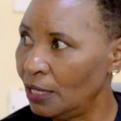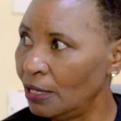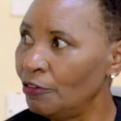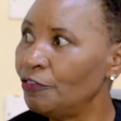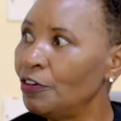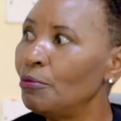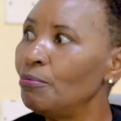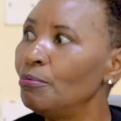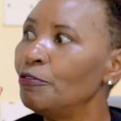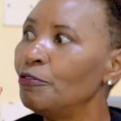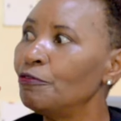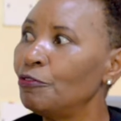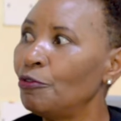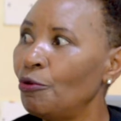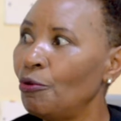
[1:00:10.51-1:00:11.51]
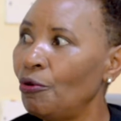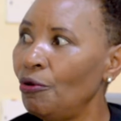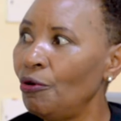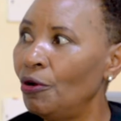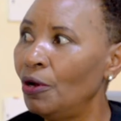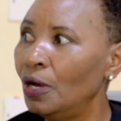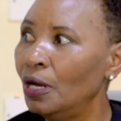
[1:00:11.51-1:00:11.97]
even before
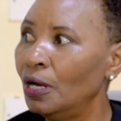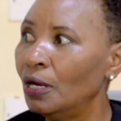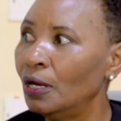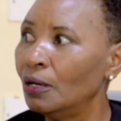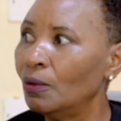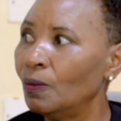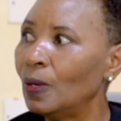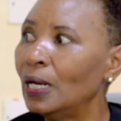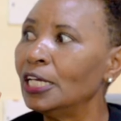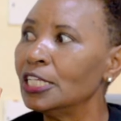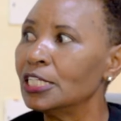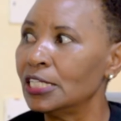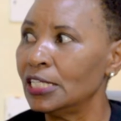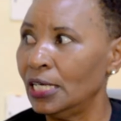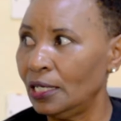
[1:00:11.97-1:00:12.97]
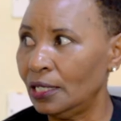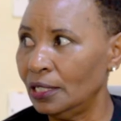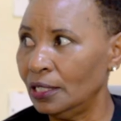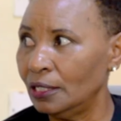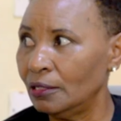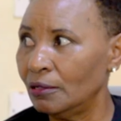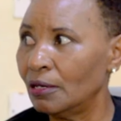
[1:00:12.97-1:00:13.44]
one is sick,
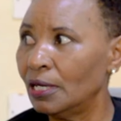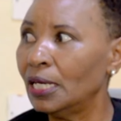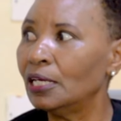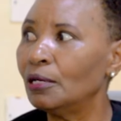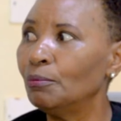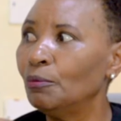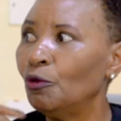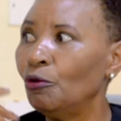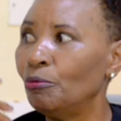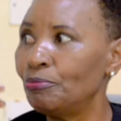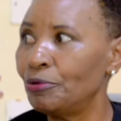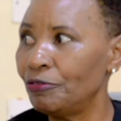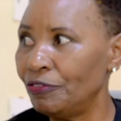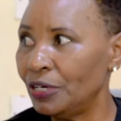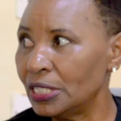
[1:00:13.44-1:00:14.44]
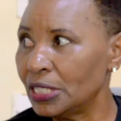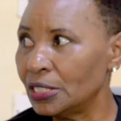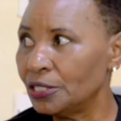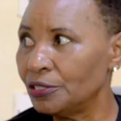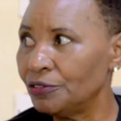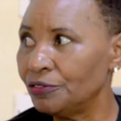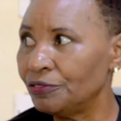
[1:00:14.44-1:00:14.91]
like more
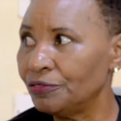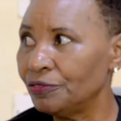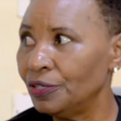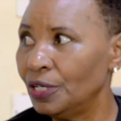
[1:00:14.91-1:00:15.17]
preventative?